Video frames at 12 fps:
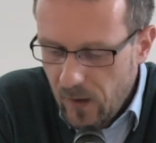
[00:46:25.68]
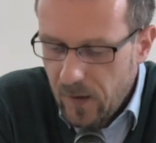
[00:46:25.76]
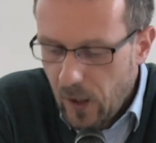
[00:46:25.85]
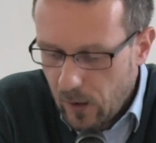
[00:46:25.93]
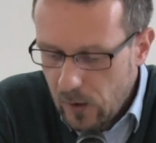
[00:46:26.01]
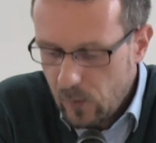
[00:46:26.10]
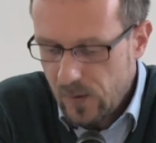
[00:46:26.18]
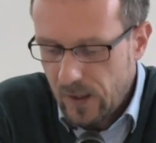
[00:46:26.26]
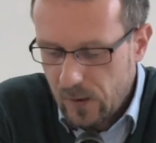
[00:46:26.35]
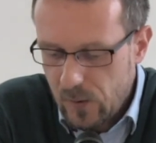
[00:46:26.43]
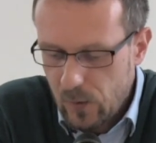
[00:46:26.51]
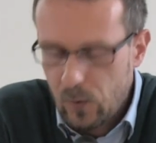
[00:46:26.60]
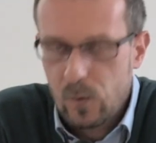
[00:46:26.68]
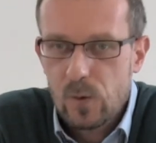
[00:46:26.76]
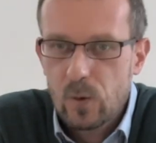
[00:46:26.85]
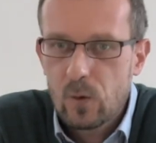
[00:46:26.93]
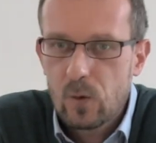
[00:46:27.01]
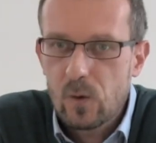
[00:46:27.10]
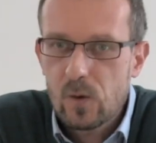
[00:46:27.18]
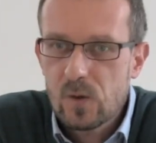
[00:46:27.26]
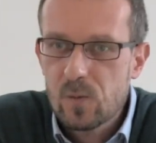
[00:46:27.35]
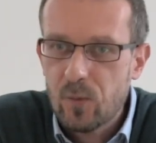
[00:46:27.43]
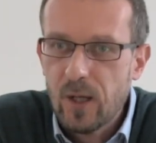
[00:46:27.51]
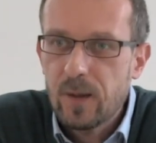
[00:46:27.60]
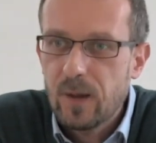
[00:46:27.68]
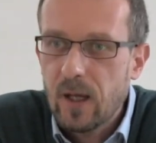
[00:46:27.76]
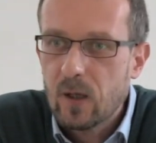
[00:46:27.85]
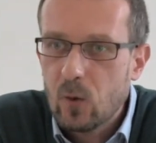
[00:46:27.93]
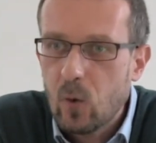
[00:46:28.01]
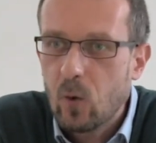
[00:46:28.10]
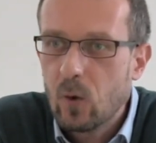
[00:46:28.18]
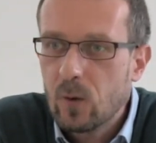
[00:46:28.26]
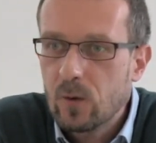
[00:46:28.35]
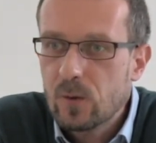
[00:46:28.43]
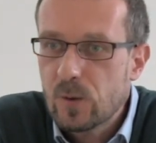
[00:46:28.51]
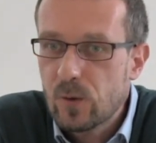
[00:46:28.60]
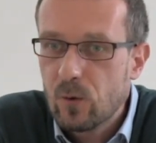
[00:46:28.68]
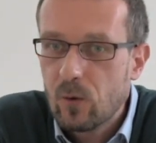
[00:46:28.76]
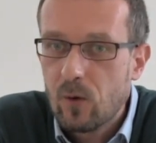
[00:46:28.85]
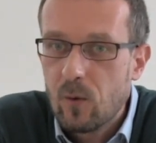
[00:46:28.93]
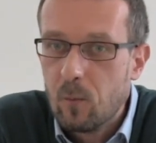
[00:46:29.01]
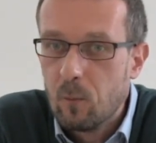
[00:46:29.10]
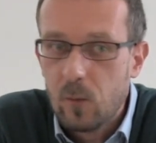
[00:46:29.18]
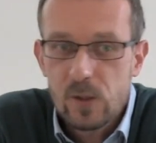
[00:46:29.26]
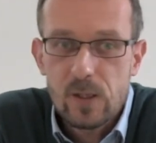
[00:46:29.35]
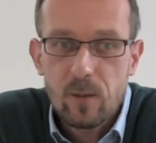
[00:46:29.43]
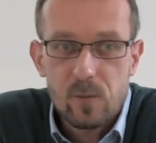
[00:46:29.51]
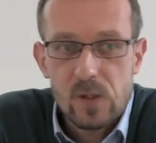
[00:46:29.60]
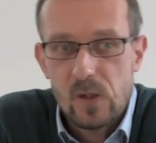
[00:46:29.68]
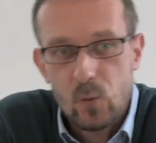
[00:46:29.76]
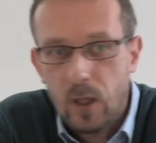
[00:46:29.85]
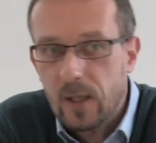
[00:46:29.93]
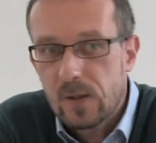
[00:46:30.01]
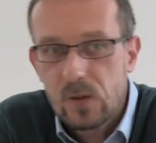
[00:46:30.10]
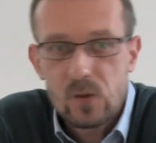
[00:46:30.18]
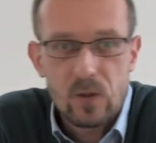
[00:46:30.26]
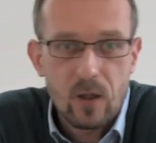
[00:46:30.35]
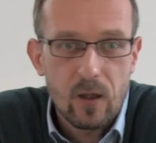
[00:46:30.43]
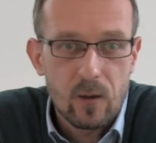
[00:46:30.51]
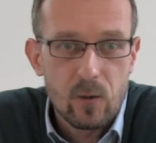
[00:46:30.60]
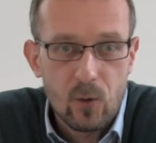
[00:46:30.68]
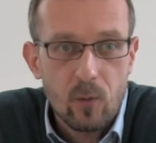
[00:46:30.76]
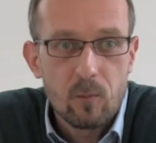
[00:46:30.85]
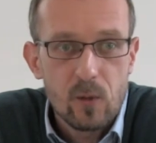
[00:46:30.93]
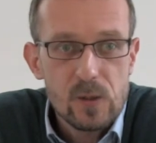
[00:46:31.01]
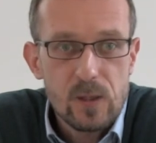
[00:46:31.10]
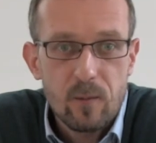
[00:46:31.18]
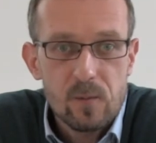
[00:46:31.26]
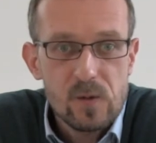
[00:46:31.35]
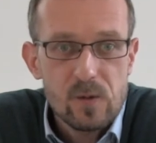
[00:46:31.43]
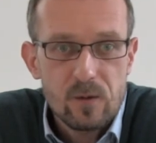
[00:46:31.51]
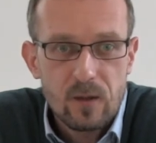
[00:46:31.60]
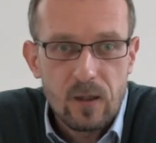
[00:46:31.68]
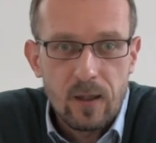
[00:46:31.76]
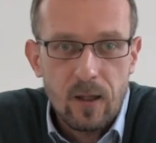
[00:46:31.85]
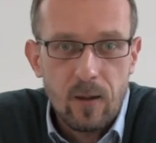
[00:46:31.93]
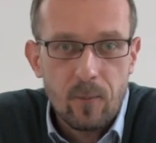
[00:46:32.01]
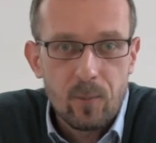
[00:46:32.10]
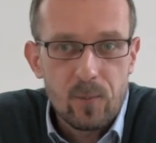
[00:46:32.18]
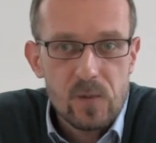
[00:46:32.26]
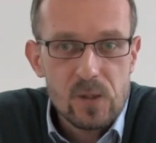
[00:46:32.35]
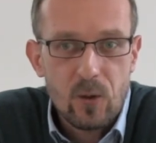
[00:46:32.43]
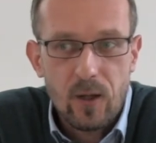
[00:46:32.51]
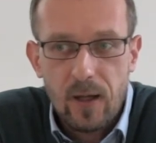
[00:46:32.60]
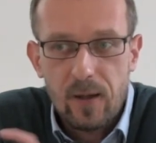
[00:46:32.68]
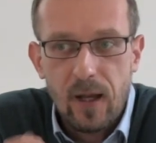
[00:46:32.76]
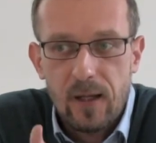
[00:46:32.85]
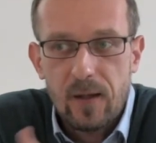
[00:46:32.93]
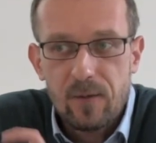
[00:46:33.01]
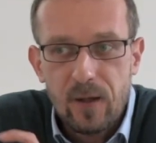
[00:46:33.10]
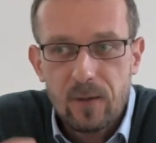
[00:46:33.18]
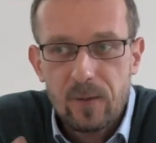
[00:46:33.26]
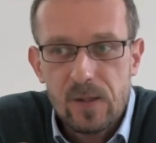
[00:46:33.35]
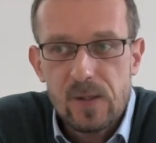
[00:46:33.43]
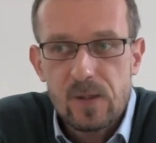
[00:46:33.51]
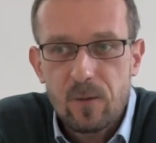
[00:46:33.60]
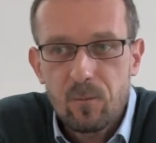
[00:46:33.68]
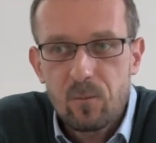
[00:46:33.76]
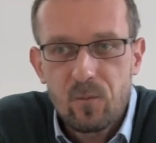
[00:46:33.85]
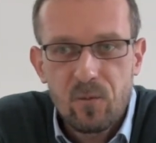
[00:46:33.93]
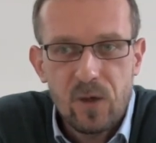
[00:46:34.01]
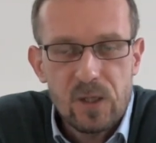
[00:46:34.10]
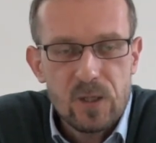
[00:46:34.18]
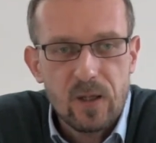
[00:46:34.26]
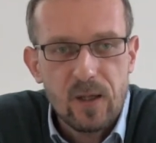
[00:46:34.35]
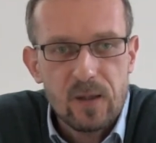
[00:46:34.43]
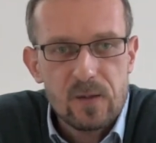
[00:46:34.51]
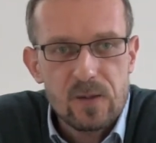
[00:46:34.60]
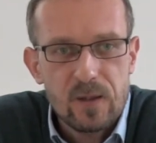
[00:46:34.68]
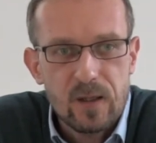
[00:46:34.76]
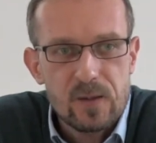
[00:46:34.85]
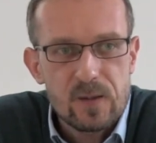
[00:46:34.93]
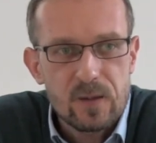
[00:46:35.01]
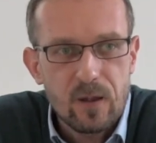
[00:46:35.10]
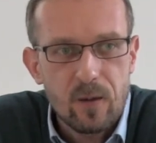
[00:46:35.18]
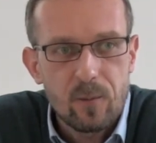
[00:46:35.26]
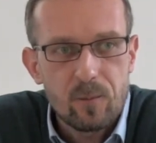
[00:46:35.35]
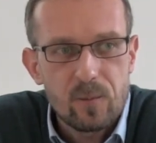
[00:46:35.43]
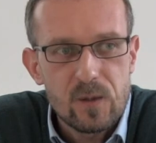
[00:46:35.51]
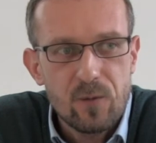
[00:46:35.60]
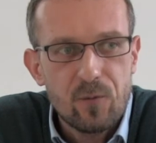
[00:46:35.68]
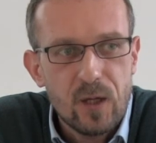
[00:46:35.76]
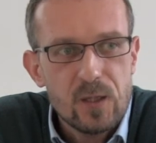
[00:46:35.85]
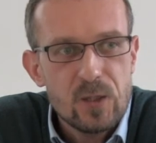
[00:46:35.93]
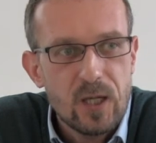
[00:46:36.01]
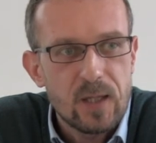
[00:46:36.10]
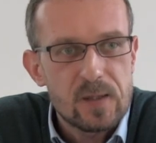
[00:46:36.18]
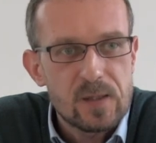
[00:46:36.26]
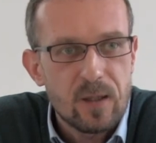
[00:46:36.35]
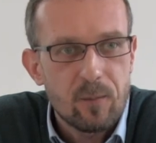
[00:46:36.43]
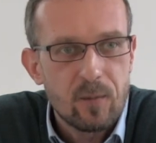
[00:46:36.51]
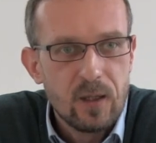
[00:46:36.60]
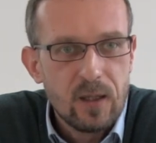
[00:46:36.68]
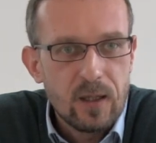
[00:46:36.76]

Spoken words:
are using to spread their call to Muslims as well as non-Muslims. And I think this is a feature that differentiates them